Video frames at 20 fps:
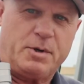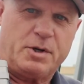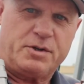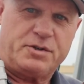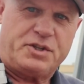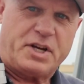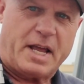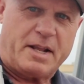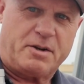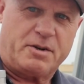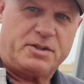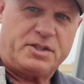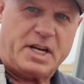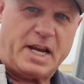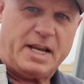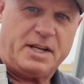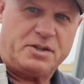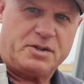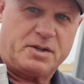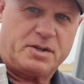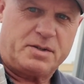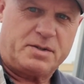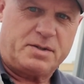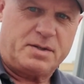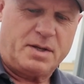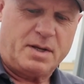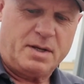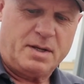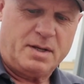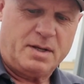your gender
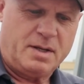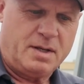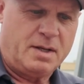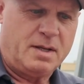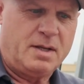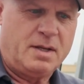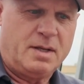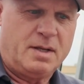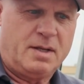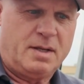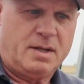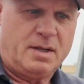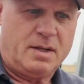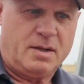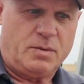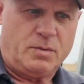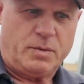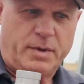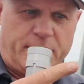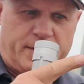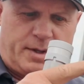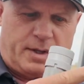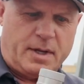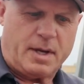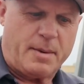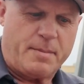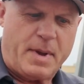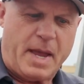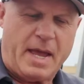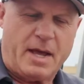changers with
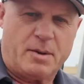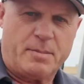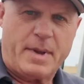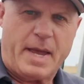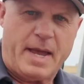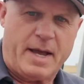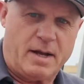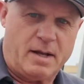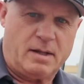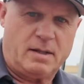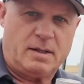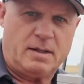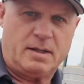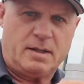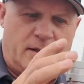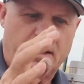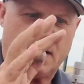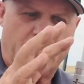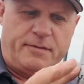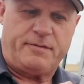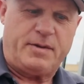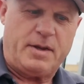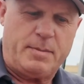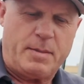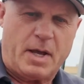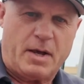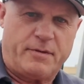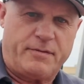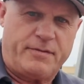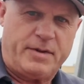a male and a
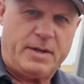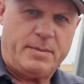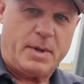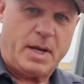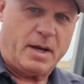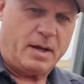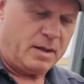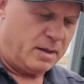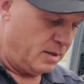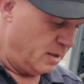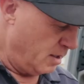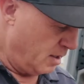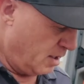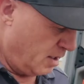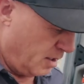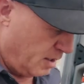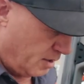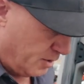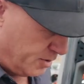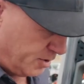female, They're